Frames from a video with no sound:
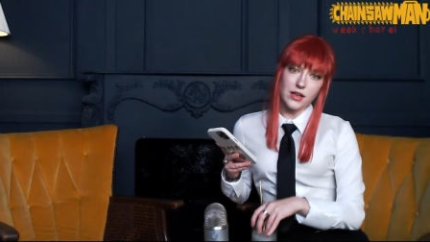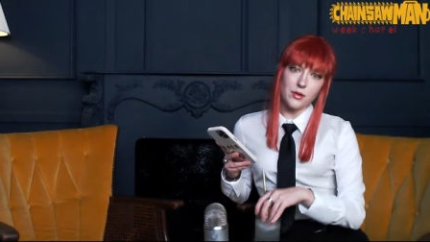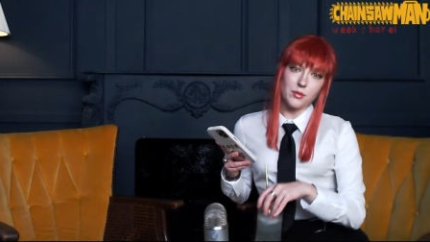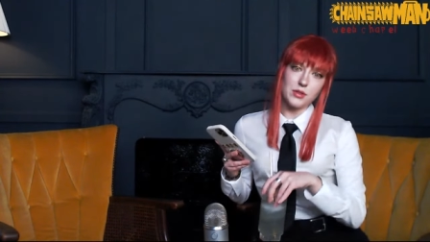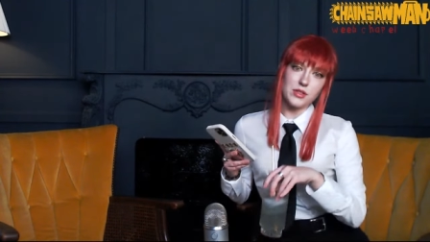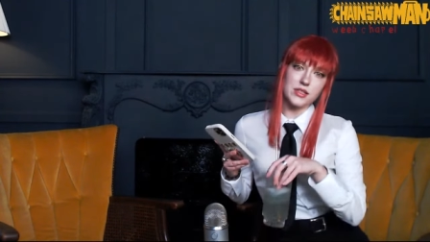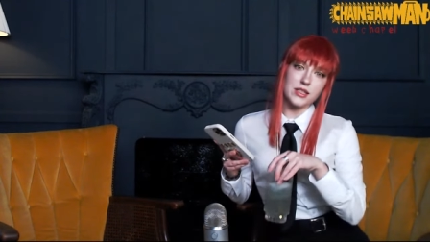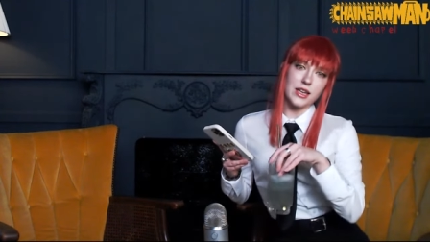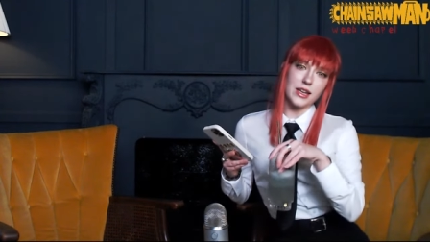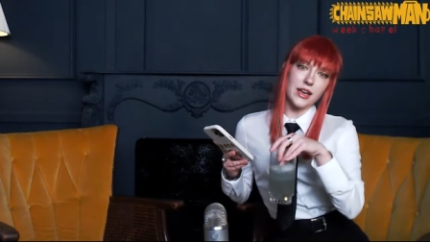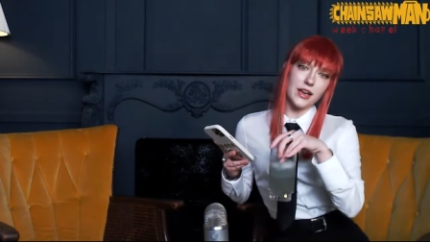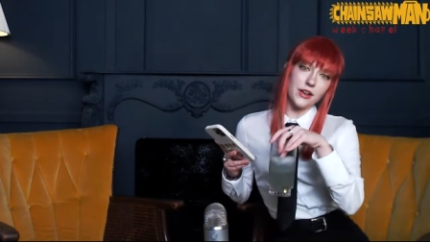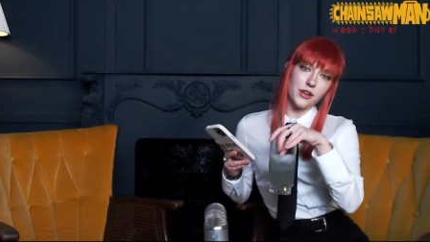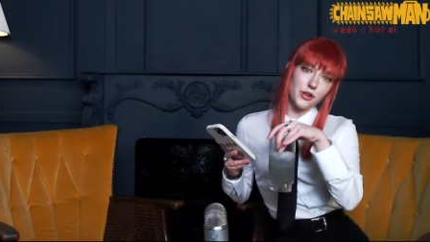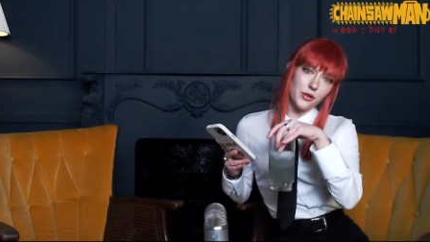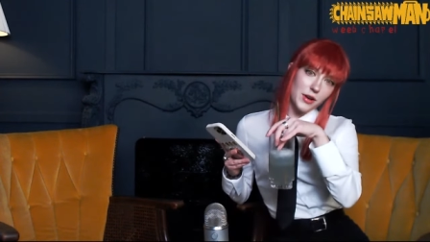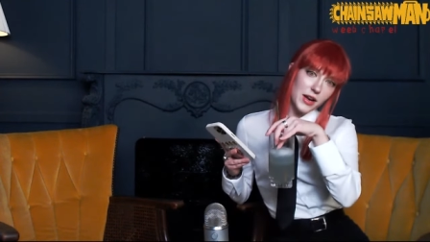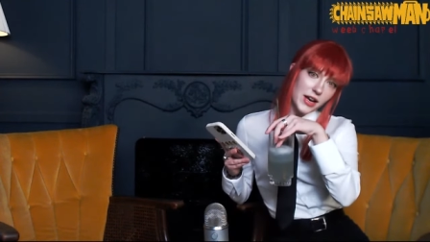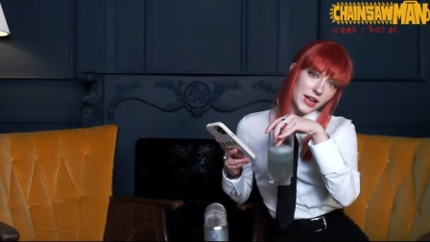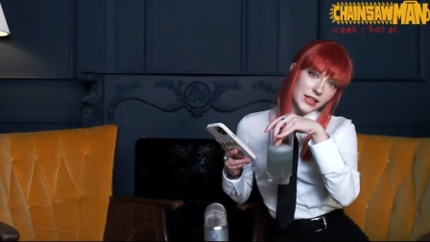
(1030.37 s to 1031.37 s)
I would say, a
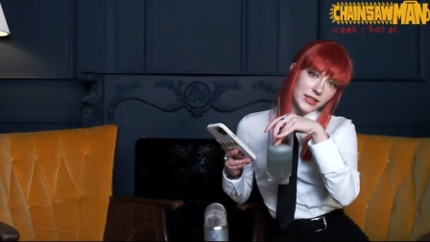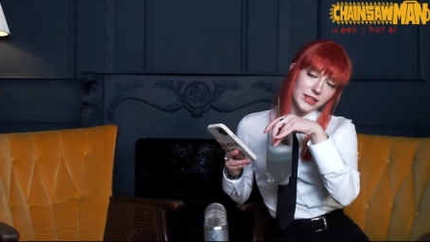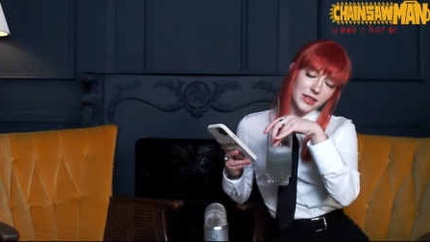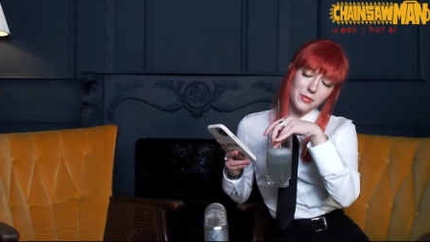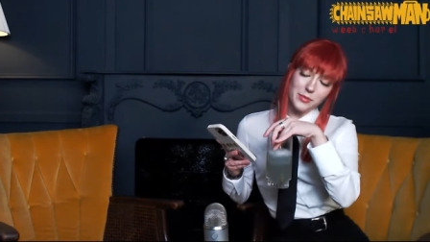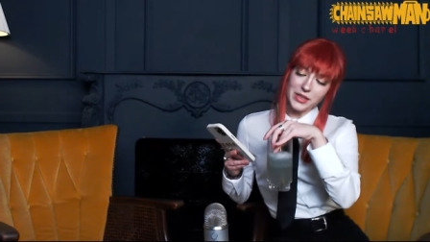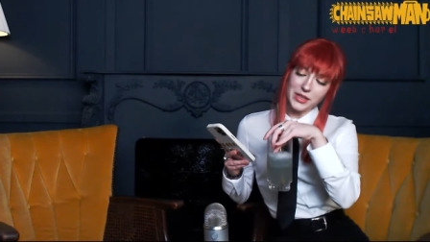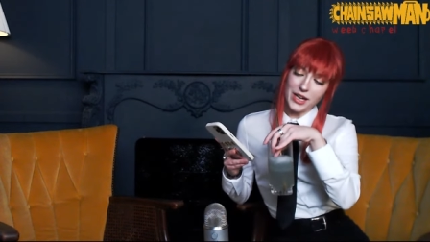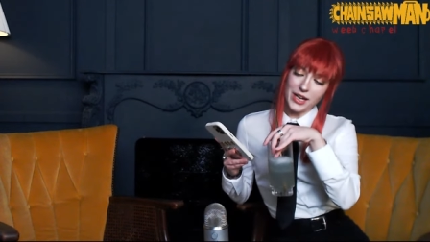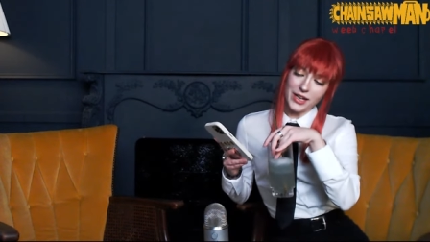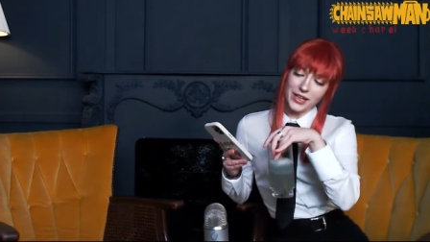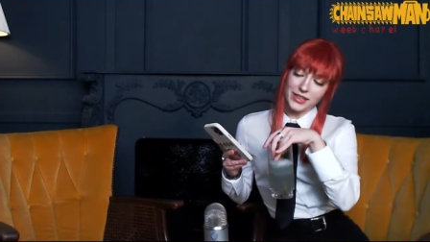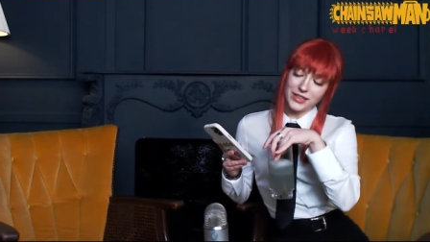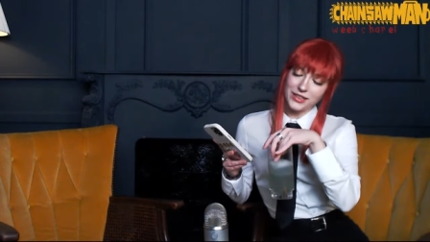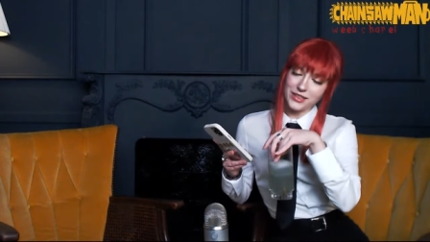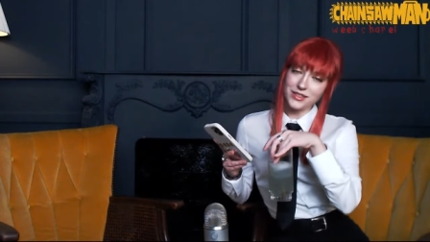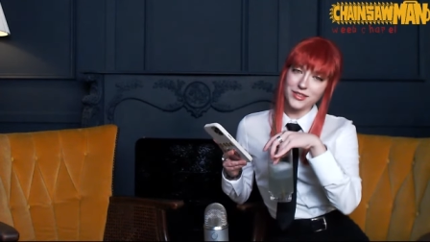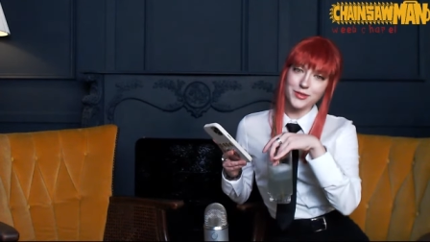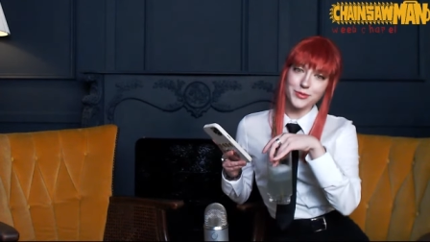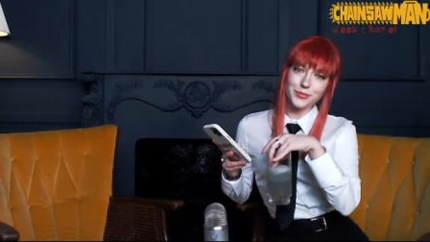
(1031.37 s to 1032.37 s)
gray lemonade.